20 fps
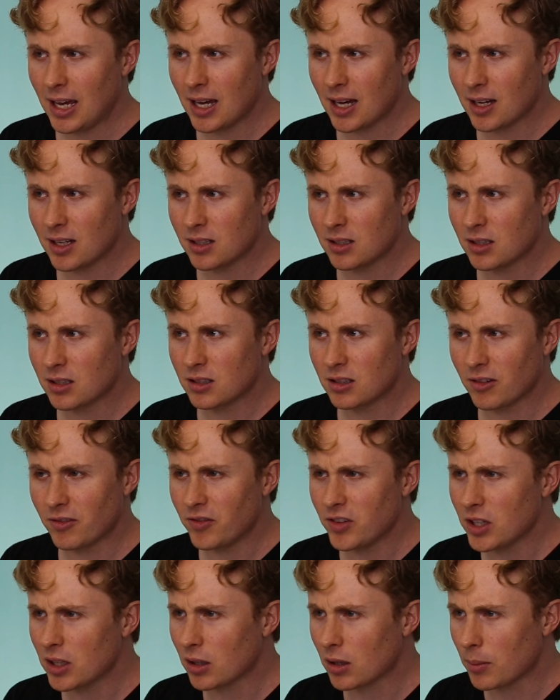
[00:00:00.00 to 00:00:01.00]
and to
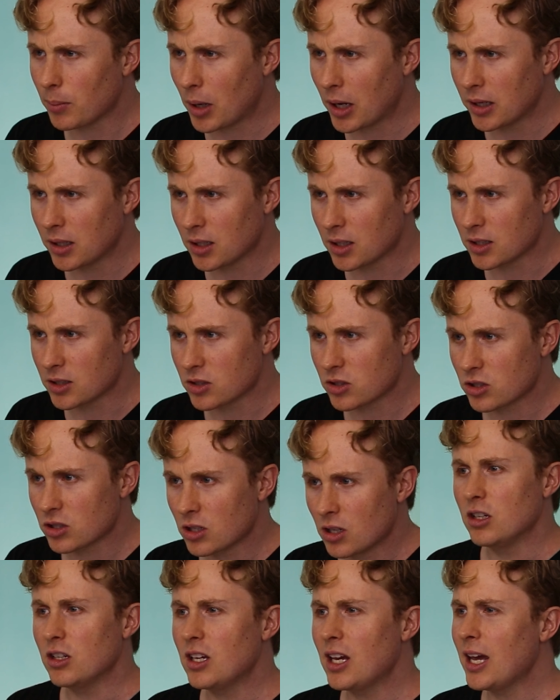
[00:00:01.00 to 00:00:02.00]
feel abundance.
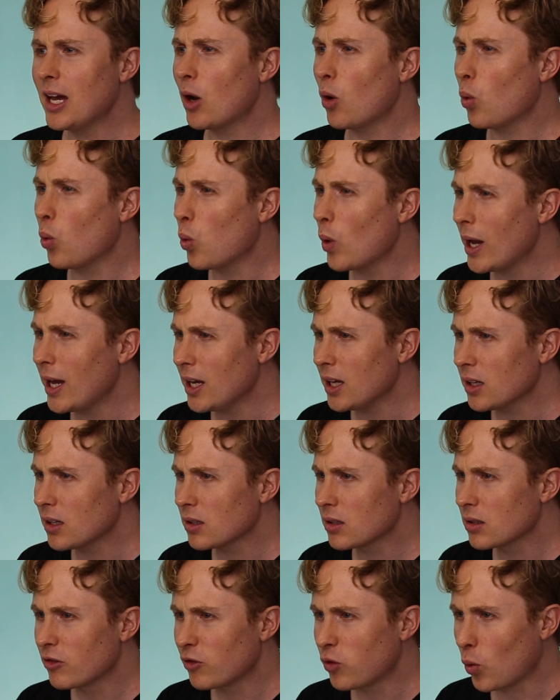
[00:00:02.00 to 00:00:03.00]
You can't wait
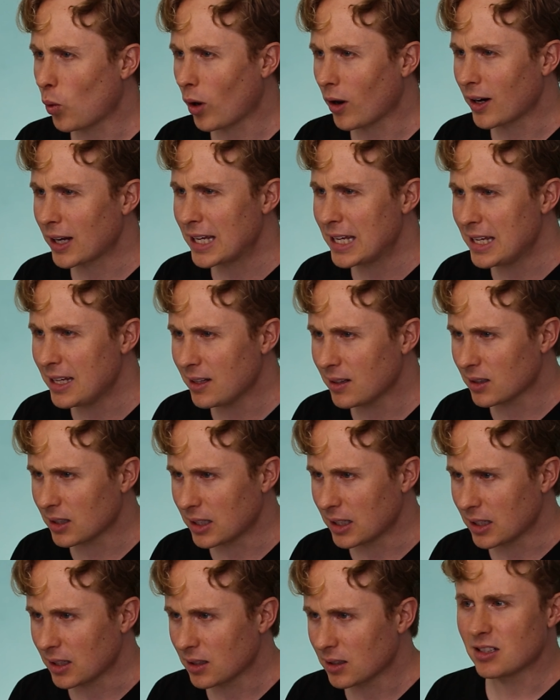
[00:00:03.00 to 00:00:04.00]
for
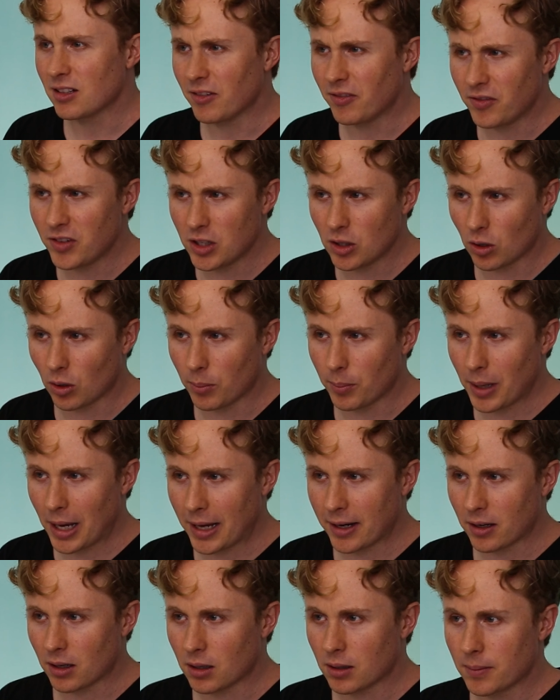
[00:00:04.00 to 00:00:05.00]
healing to feel
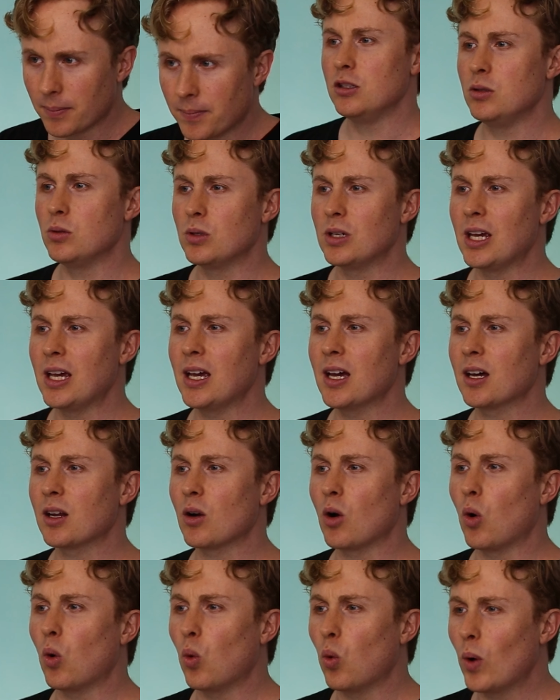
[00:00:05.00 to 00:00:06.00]
better. You can't
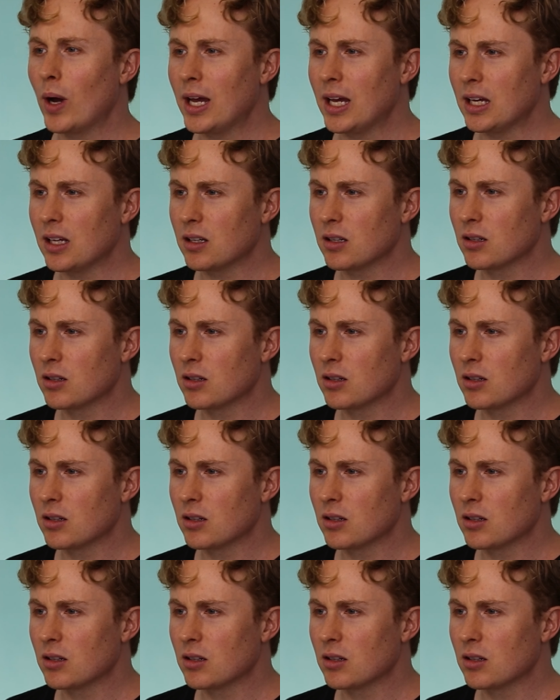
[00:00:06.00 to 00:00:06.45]
wait